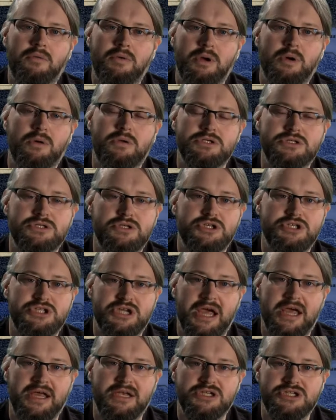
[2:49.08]
We also
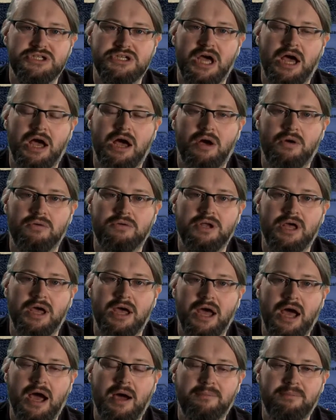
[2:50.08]
changed how
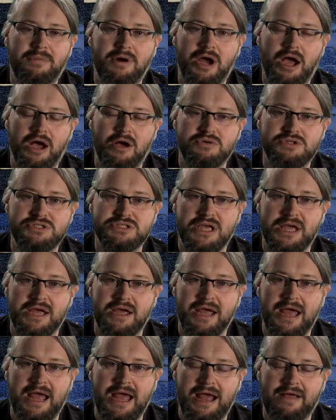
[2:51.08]
the upper house
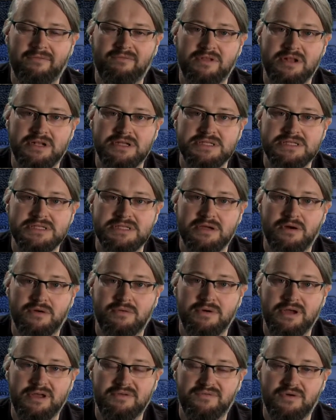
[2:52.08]
handles
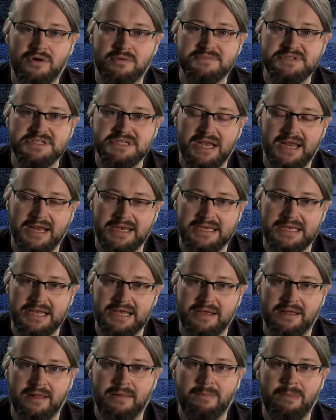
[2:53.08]
reforms
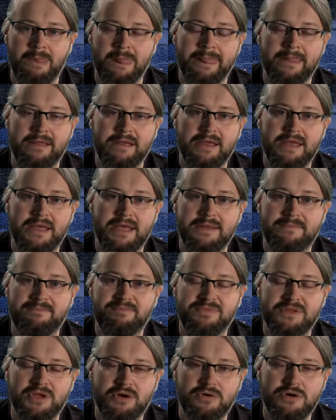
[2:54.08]
slightly.
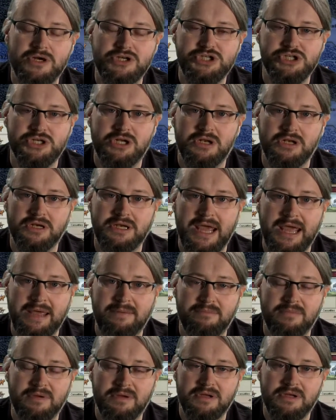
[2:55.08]
In the original
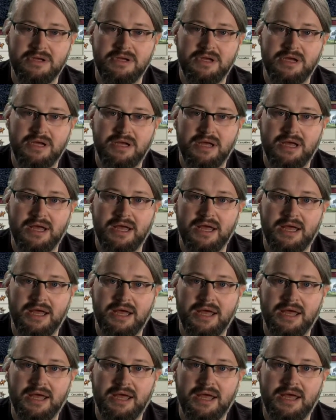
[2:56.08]
game,
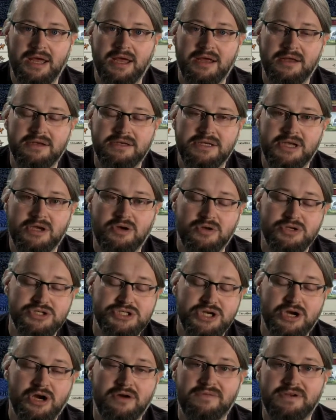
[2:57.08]
the
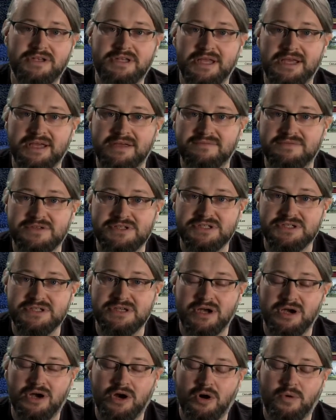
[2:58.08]

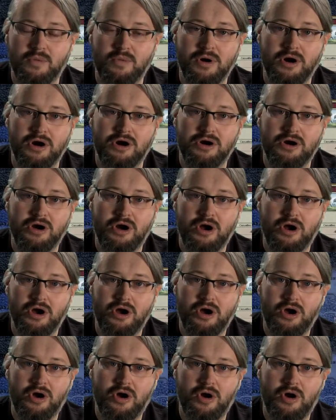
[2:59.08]
Conservatives were
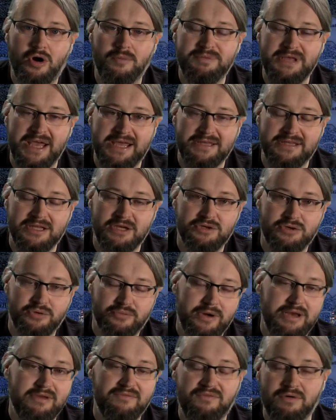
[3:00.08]
objecting to
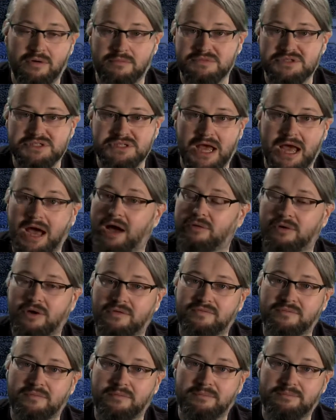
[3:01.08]
reforms out
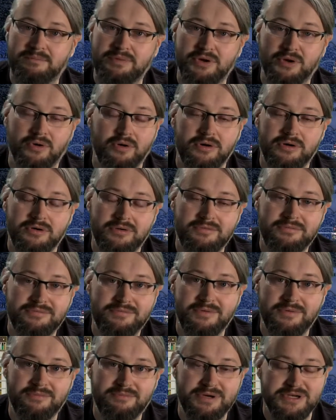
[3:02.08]
of pure
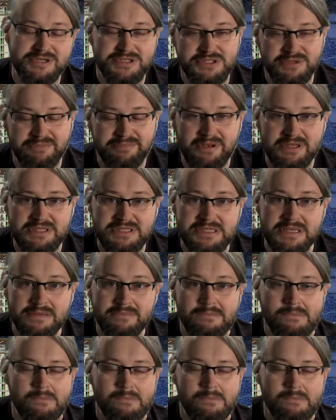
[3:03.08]
principles.